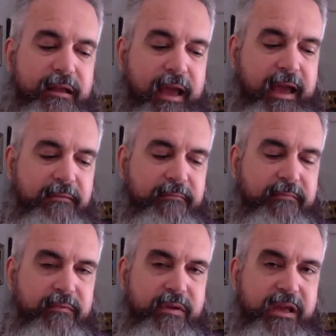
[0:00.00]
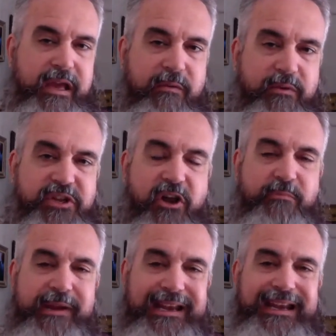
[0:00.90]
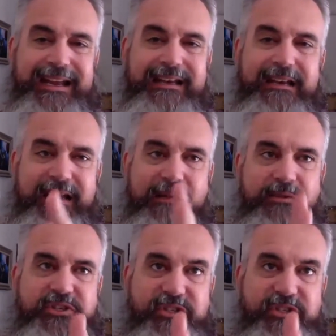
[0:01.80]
okay, he was obedient. He was